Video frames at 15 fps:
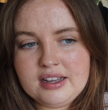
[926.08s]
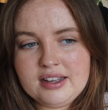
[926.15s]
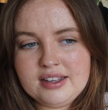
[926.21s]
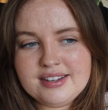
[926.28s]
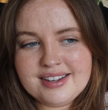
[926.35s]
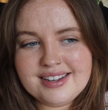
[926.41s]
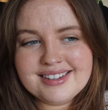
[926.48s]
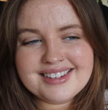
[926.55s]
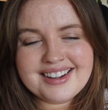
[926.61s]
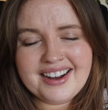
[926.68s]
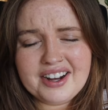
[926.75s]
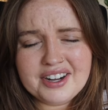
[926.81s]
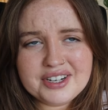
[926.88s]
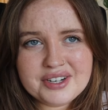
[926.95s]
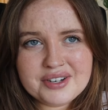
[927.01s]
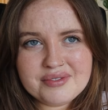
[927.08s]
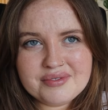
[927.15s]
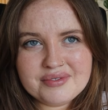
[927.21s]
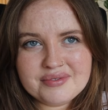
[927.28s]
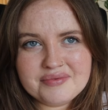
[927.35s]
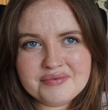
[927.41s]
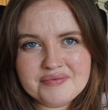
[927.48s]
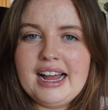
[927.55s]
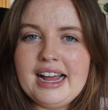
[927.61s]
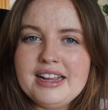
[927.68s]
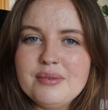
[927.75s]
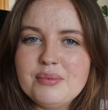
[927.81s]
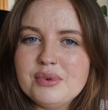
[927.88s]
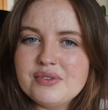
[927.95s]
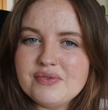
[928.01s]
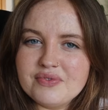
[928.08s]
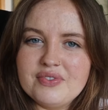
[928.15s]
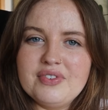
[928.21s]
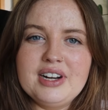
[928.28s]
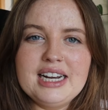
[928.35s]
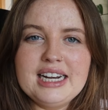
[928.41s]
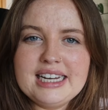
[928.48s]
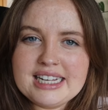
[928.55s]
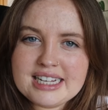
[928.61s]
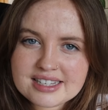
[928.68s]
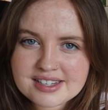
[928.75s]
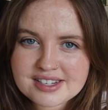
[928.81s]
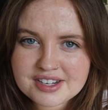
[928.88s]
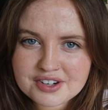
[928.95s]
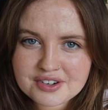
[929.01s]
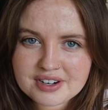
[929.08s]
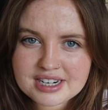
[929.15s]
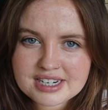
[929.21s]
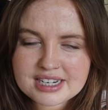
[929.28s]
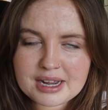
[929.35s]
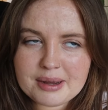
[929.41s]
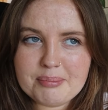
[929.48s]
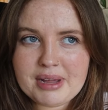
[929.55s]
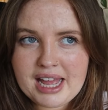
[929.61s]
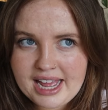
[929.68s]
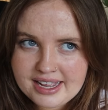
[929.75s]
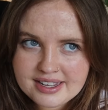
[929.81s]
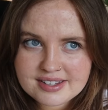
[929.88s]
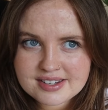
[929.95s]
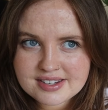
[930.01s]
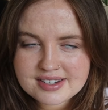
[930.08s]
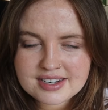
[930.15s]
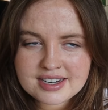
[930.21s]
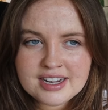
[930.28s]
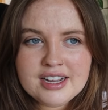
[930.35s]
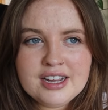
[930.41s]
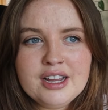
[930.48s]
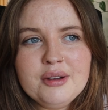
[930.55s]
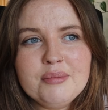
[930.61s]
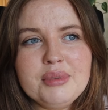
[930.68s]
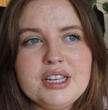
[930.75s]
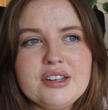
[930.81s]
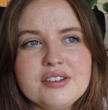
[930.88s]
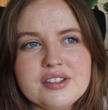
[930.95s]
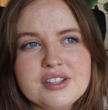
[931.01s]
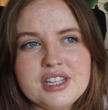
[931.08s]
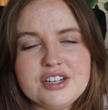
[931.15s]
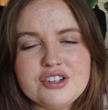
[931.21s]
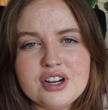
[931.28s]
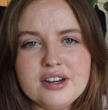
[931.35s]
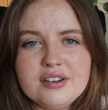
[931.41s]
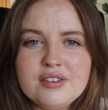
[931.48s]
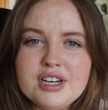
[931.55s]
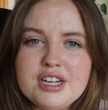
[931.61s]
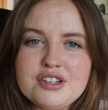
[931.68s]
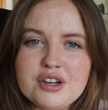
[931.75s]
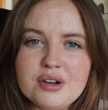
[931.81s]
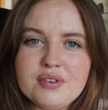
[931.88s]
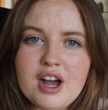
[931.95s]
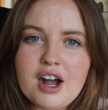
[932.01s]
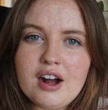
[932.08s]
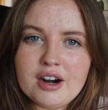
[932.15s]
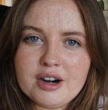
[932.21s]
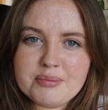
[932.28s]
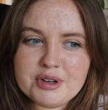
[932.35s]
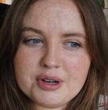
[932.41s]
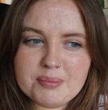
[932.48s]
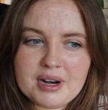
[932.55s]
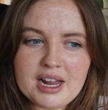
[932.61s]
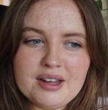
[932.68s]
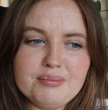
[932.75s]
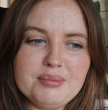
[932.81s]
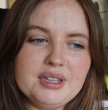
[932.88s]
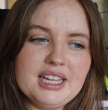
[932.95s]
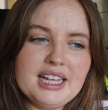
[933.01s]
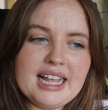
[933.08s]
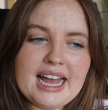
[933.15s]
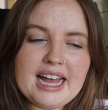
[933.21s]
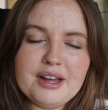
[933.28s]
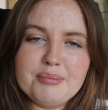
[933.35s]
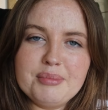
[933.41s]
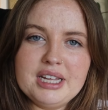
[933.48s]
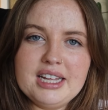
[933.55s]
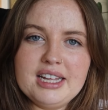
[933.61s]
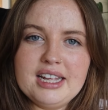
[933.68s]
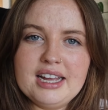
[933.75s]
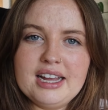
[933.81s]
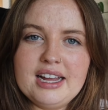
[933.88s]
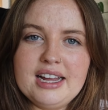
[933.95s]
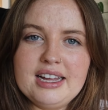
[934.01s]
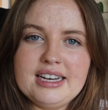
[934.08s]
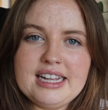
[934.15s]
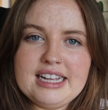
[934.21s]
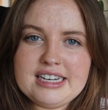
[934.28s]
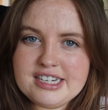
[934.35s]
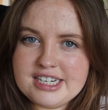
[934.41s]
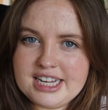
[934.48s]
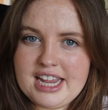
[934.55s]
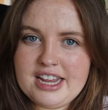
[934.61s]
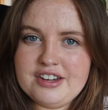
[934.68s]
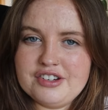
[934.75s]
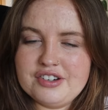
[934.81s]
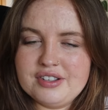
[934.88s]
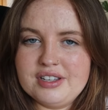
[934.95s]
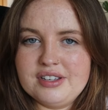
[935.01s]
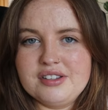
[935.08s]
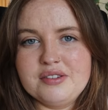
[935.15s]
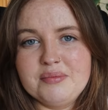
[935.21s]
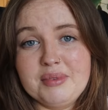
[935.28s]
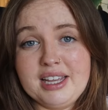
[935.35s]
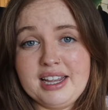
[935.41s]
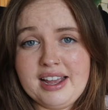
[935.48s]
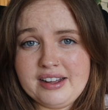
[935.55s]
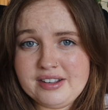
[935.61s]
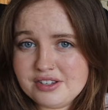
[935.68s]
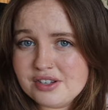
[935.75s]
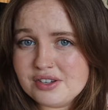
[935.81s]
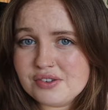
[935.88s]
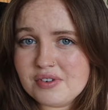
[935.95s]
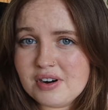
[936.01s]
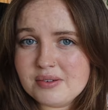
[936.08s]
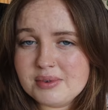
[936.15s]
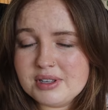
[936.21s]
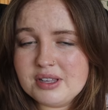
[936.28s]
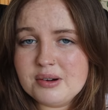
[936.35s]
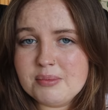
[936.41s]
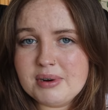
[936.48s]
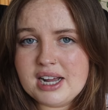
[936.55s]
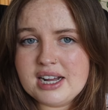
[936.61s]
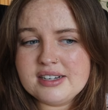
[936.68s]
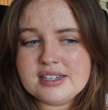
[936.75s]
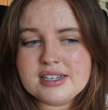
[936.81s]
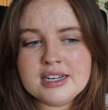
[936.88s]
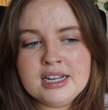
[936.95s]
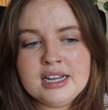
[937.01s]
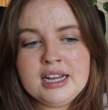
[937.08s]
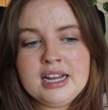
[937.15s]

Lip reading: is kind of, I wouldn't really consider it a pest, because they generally don't harm your plant, but they can be an indicator that something else is wrong with your plant.